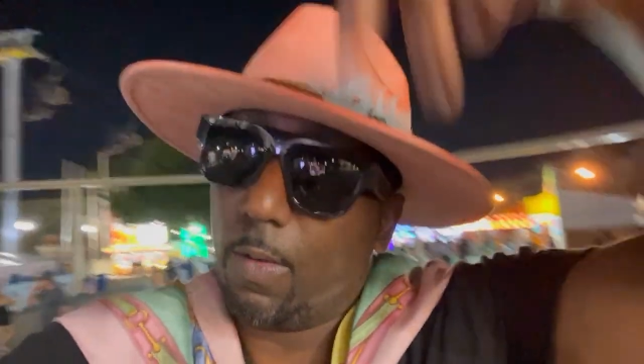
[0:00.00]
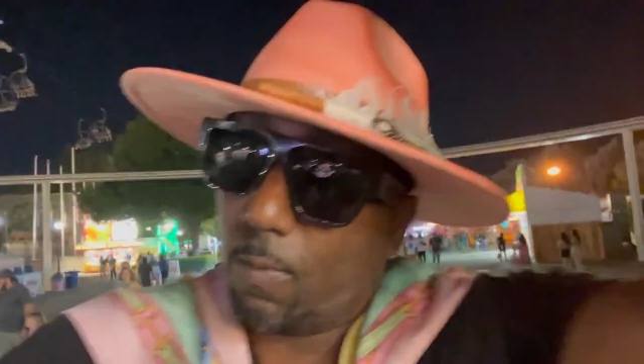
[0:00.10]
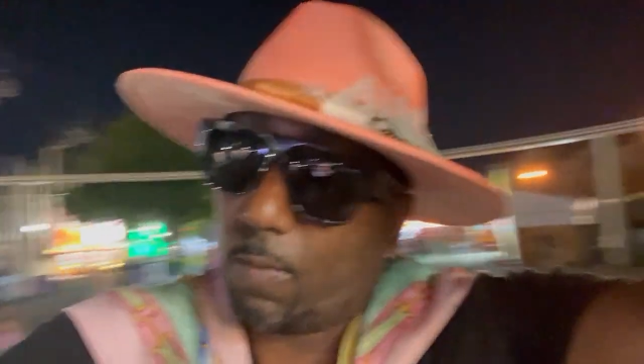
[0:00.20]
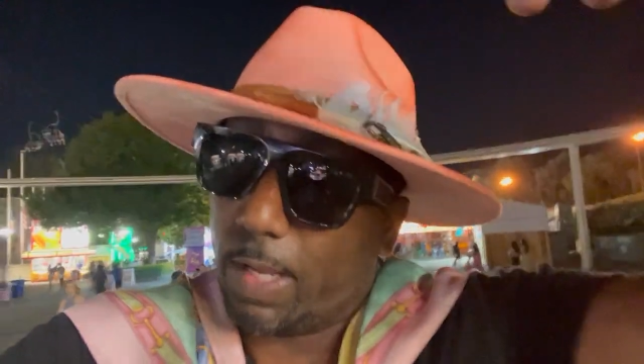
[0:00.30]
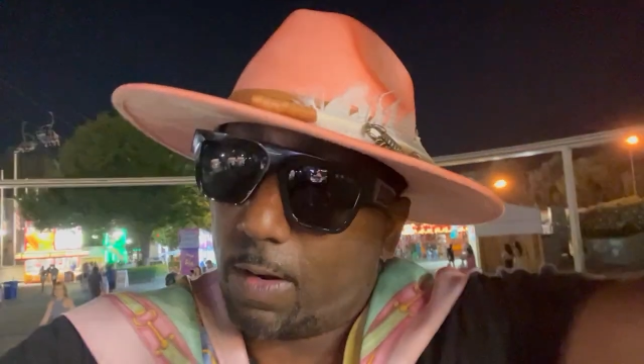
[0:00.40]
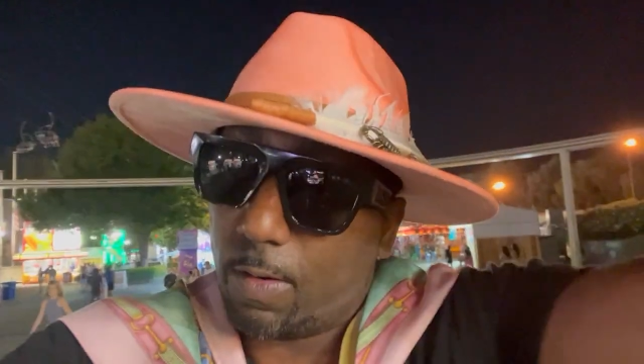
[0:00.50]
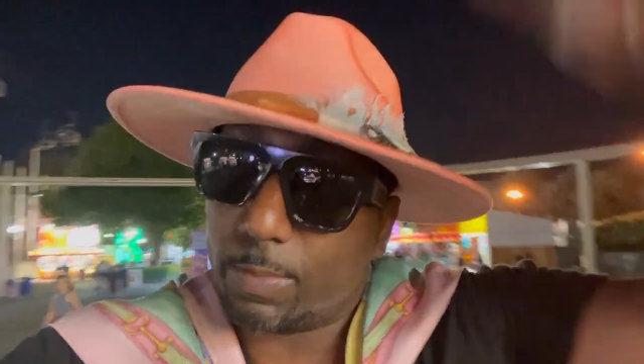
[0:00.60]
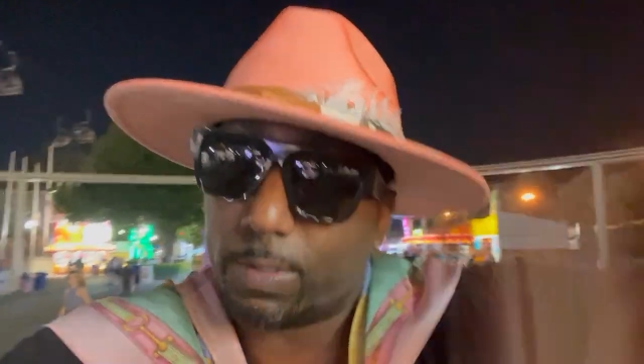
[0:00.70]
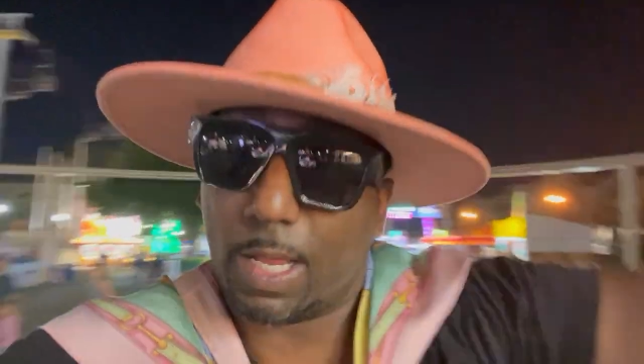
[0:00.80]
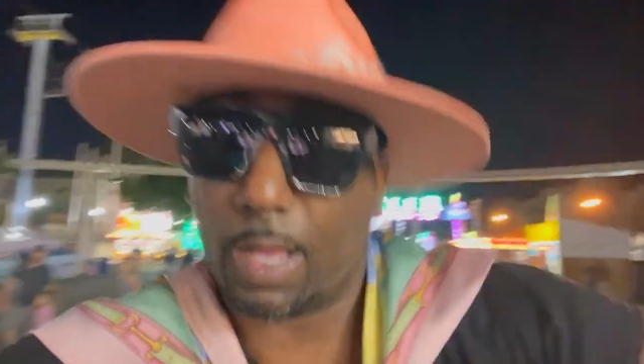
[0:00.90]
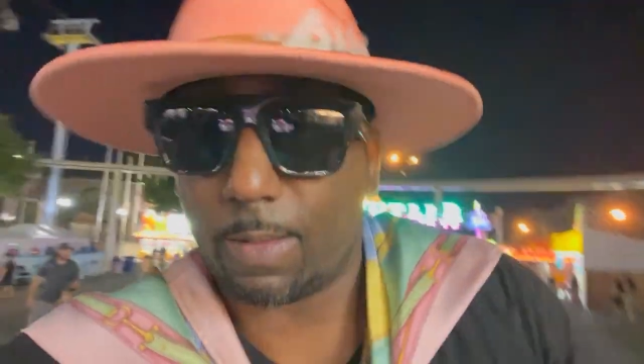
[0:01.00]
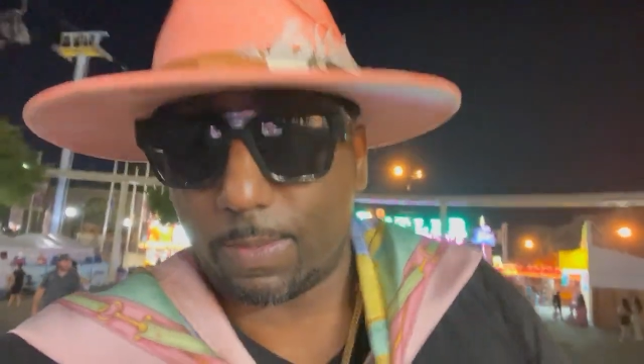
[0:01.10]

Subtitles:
And we grouped up.